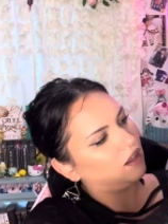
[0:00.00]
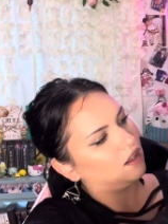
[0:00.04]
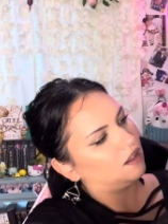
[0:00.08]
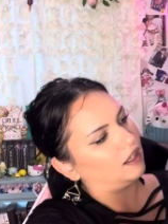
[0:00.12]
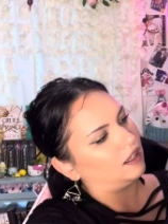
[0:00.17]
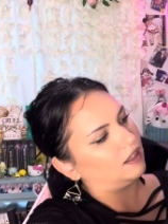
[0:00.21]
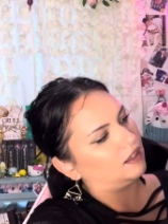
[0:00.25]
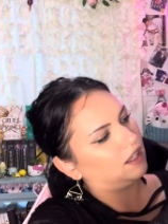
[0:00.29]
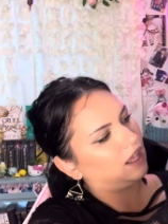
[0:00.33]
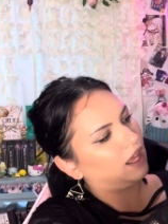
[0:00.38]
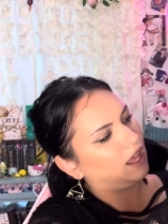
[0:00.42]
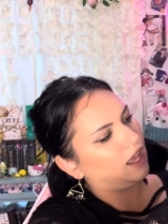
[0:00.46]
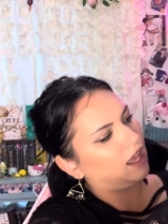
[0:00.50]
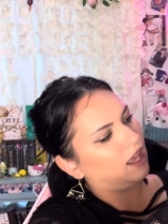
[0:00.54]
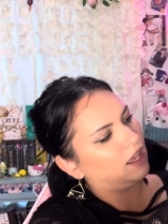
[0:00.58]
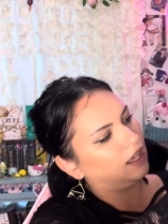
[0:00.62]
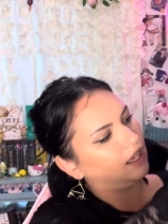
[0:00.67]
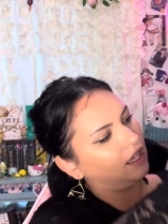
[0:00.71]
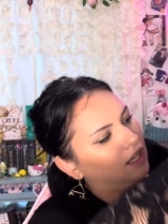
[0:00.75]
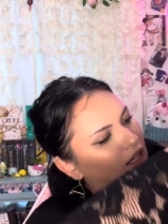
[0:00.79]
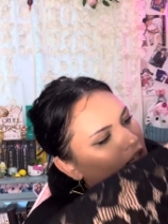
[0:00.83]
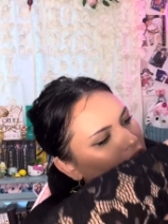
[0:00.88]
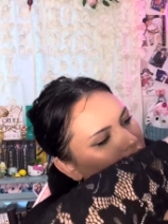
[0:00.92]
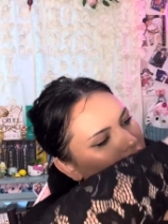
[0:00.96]
Like that,
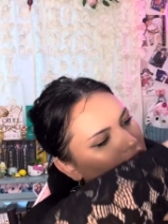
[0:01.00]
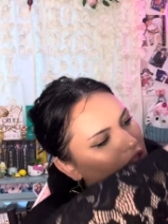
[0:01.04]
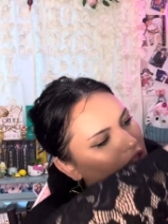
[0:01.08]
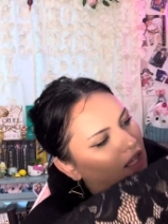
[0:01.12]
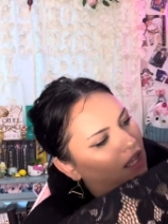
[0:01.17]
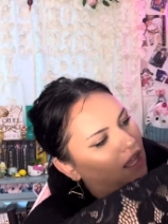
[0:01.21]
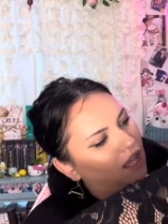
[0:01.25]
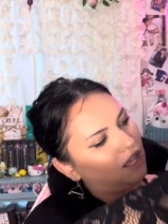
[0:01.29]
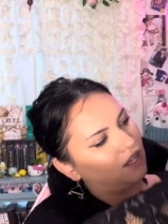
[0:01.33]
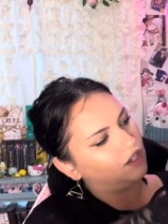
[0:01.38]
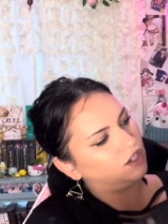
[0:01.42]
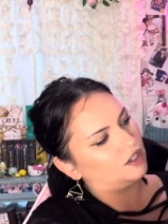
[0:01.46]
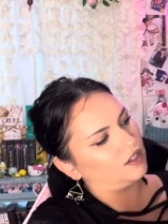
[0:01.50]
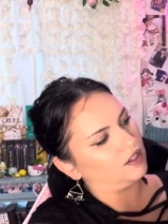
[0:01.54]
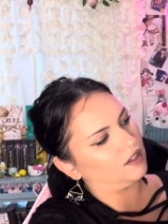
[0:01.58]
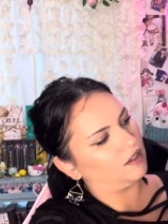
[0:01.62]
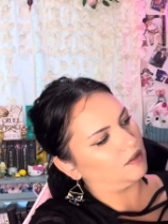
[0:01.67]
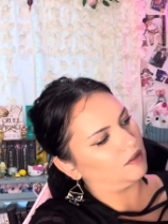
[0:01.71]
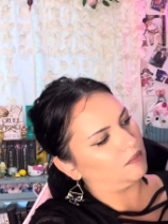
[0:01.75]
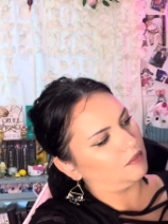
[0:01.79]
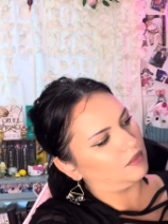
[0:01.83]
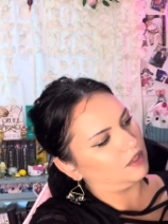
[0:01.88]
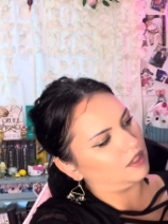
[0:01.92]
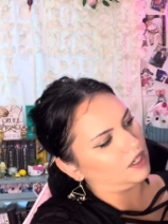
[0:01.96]
get into the edges of the
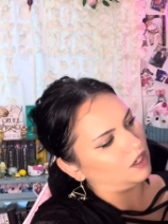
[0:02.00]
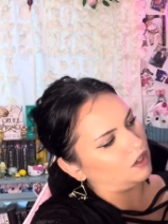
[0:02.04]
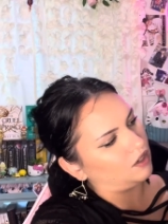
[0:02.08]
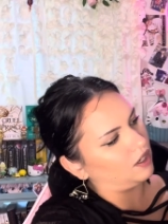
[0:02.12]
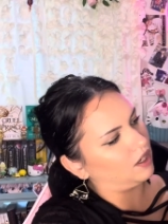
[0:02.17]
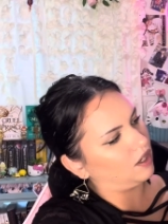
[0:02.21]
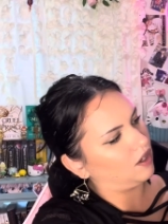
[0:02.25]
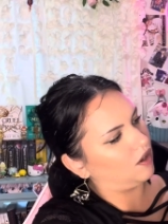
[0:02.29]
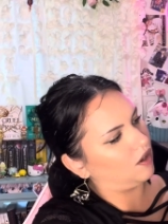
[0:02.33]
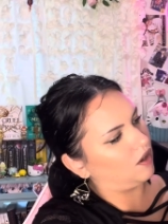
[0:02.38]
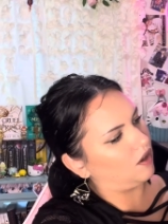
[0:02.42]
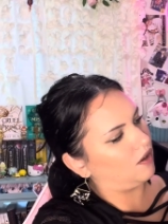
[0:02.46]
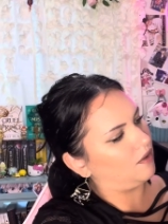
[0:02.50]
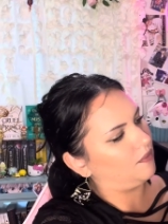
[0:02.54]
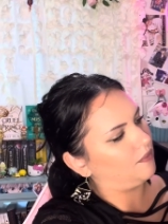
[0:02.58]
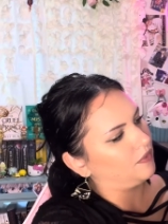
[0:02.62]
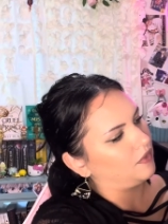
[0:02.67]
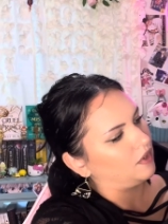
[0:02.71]
material.